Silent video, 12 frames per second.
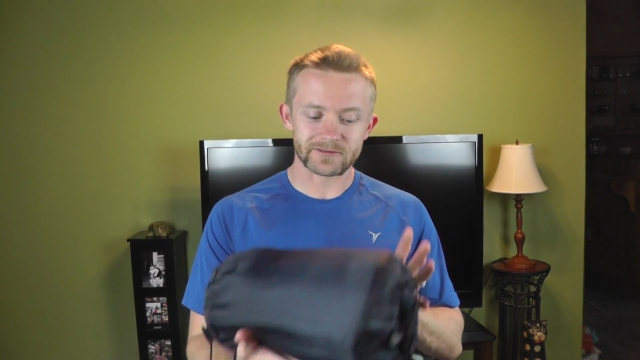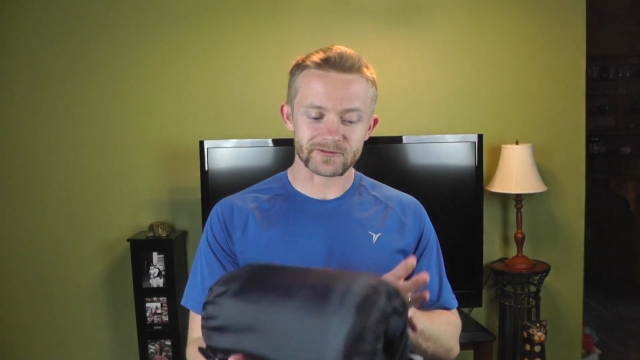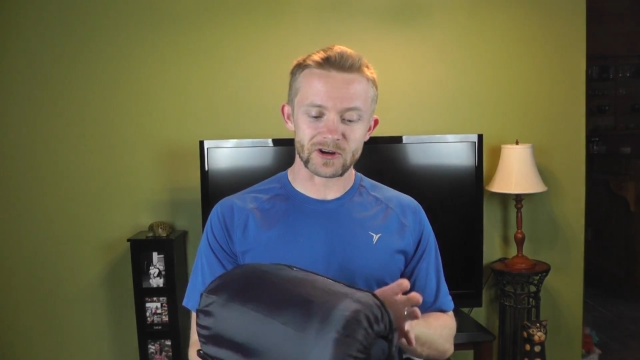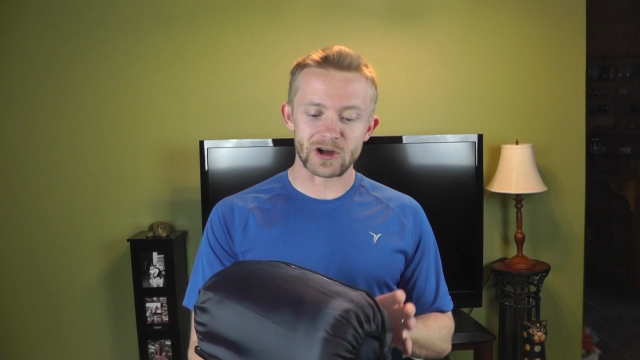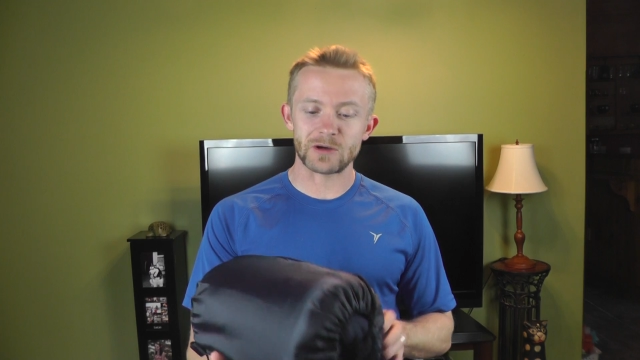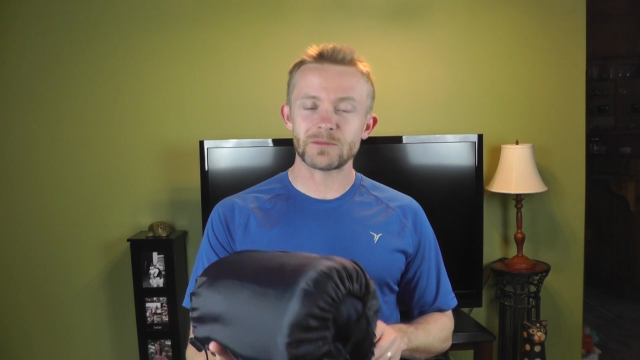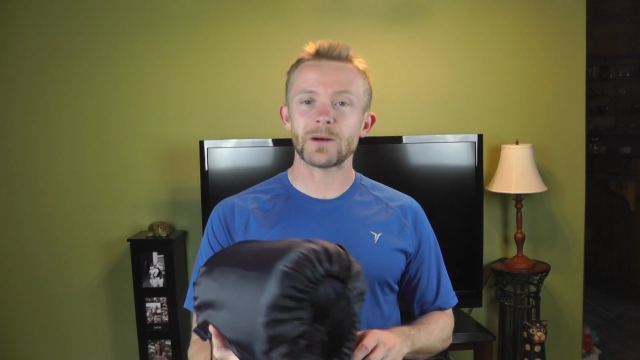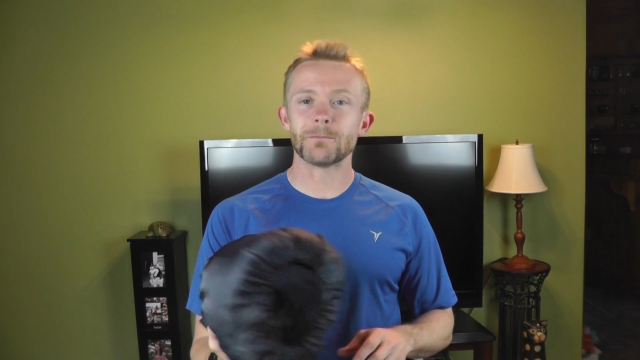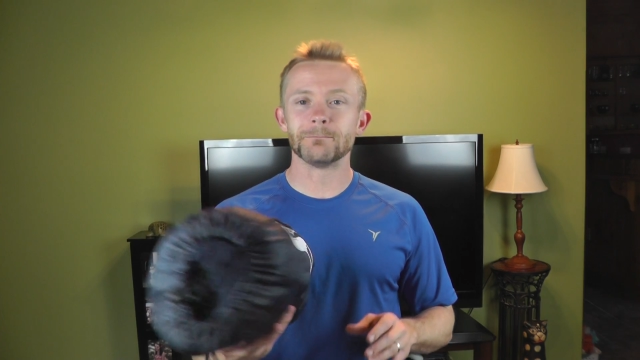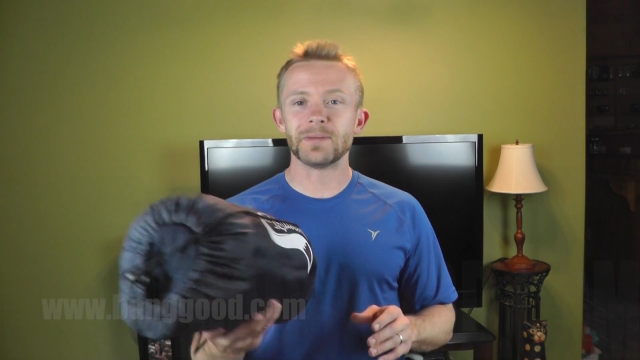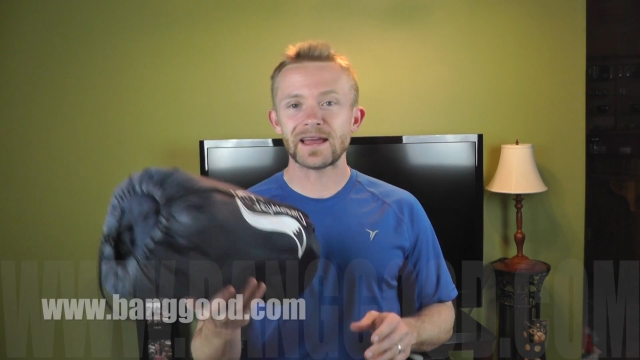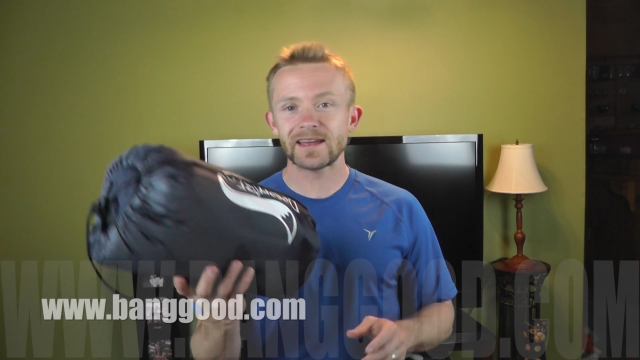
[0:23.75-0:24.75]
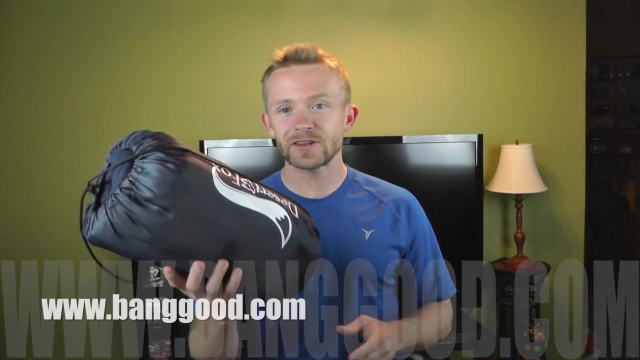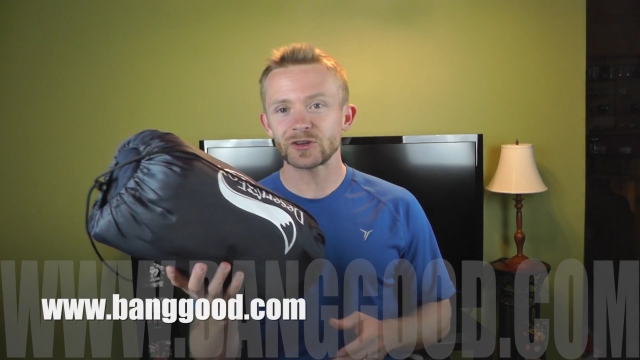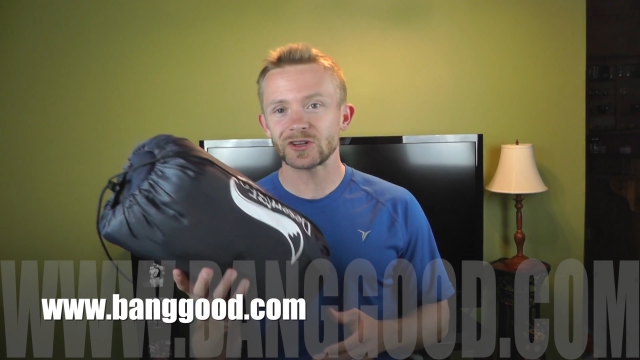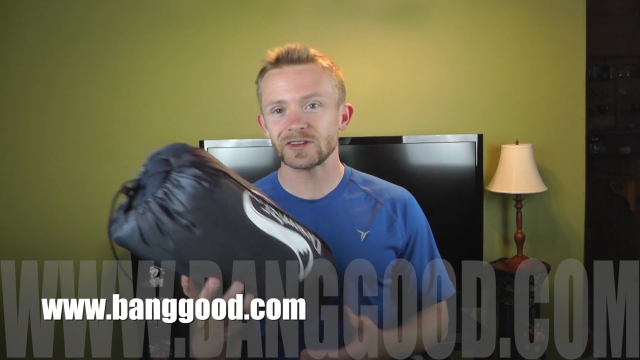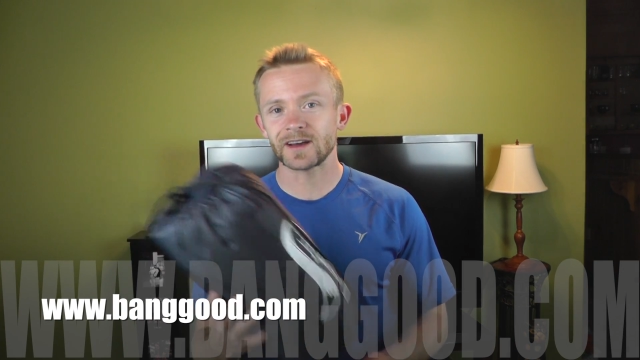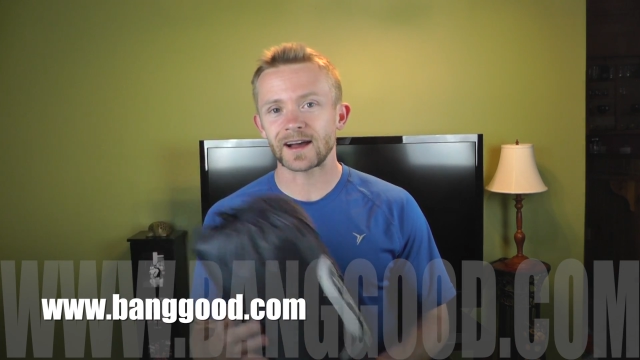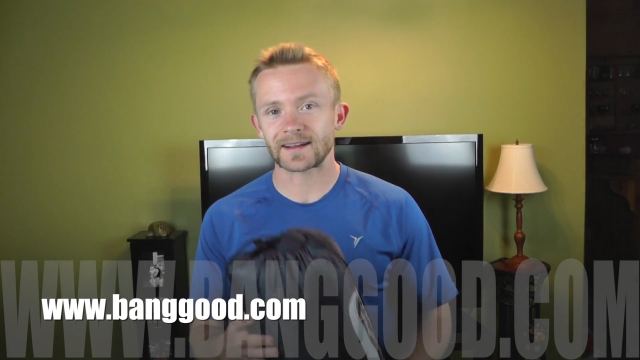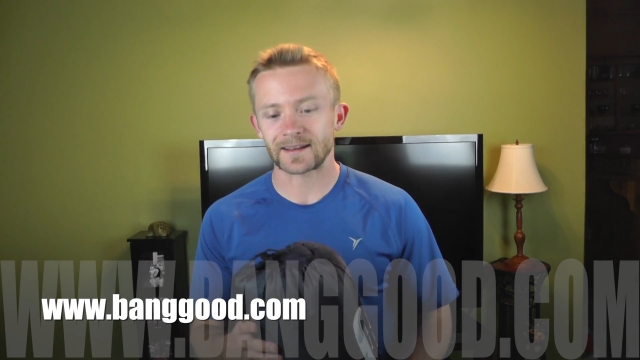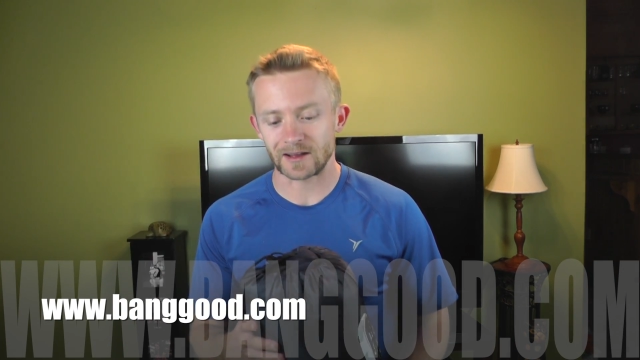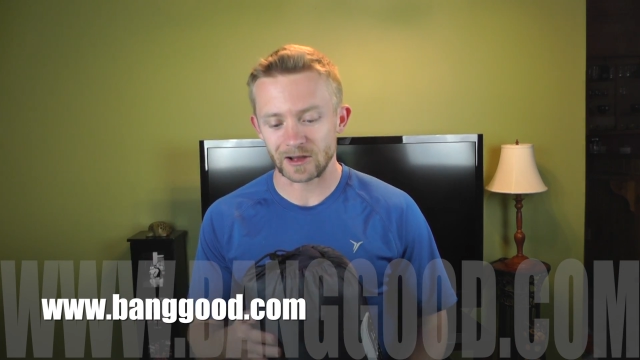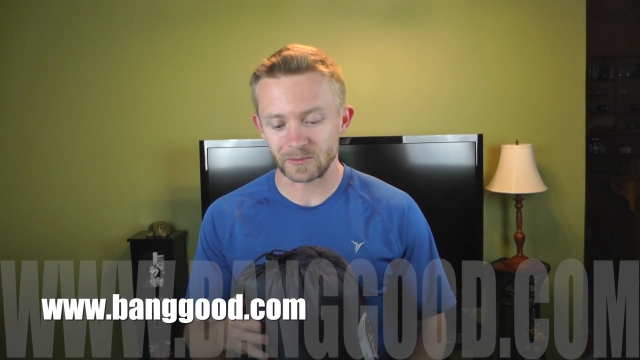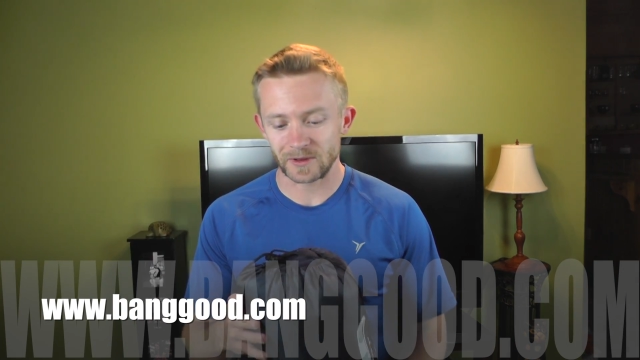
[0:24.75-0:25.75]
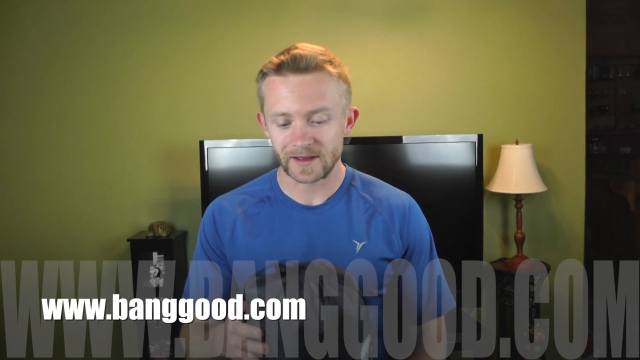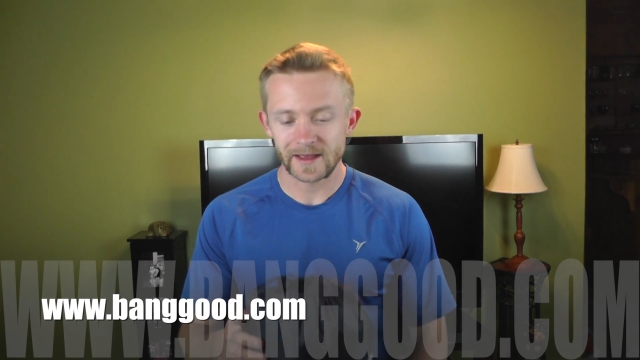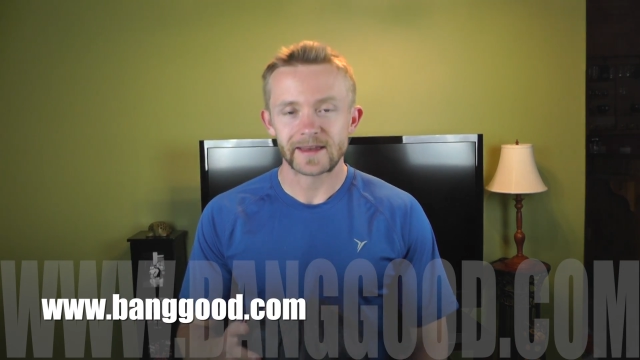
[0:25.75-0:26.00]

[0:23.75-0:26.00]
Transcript: from Banggood.com.